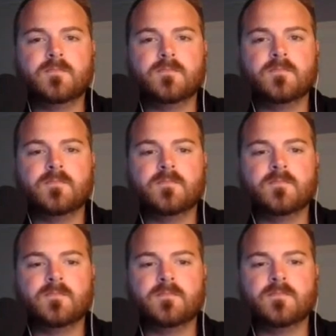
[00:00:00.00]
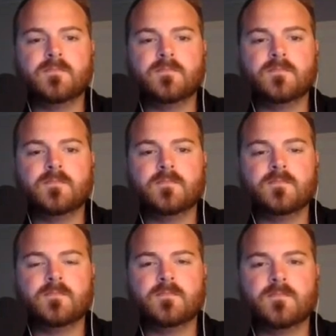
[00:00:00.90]

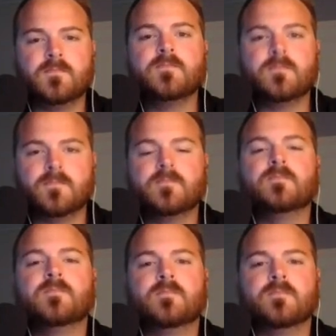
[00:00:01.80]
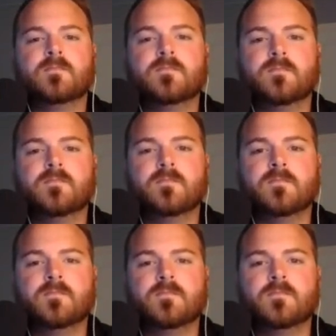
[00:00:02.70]

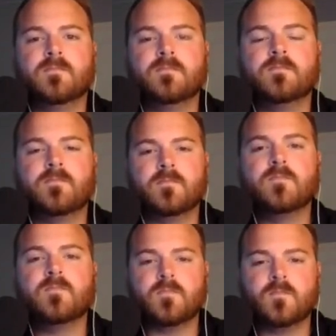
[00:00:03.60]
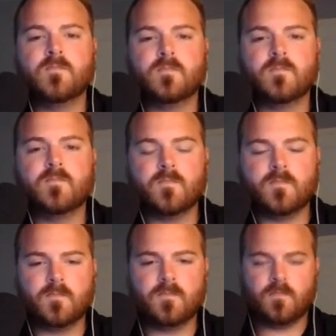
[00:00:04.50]

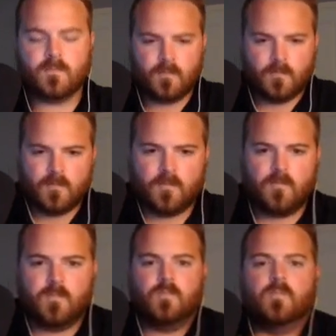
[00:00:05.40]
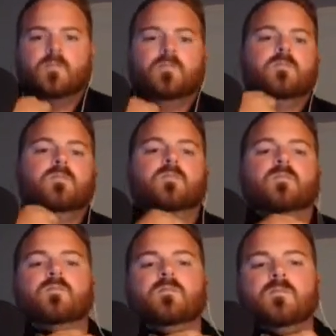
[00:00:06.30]

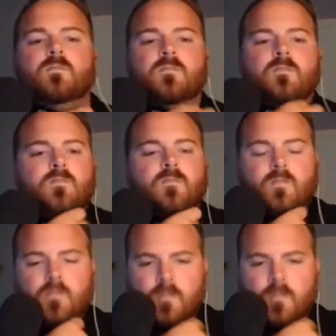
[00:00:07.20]
(silent)